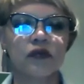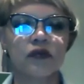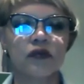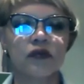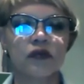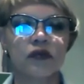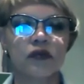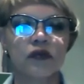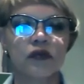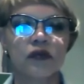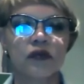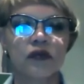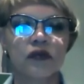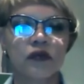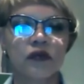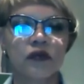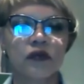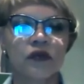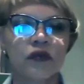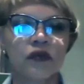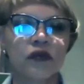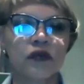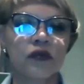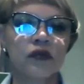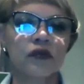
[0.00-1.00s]

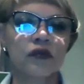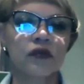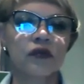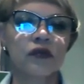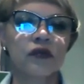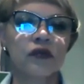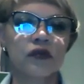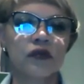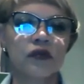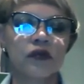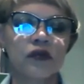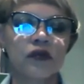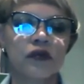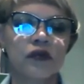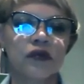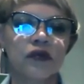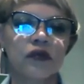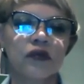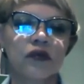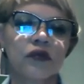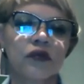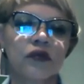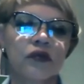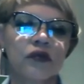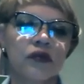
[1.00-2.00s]

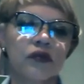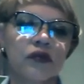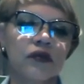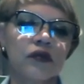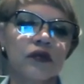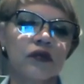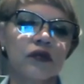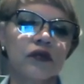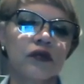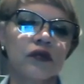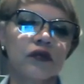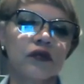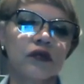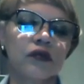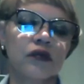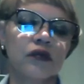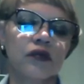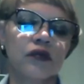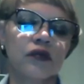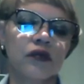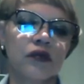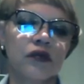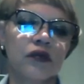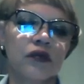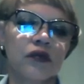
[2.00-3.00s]

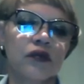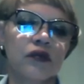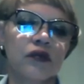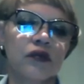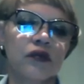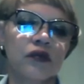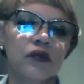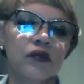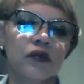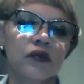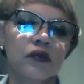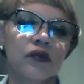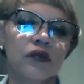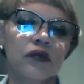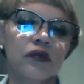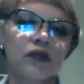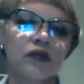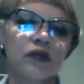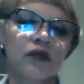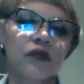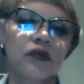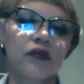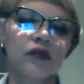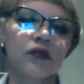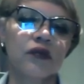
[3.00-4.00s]

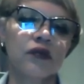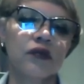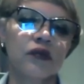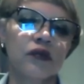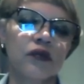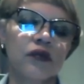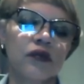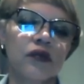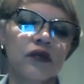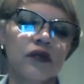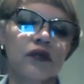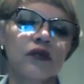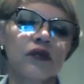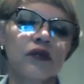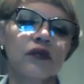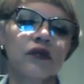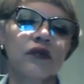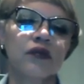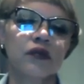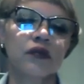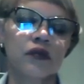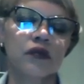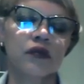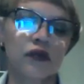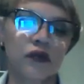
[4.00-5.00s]

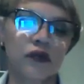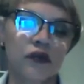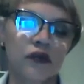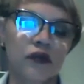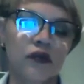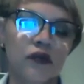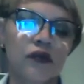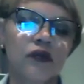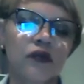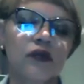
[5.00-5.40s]
[no speech]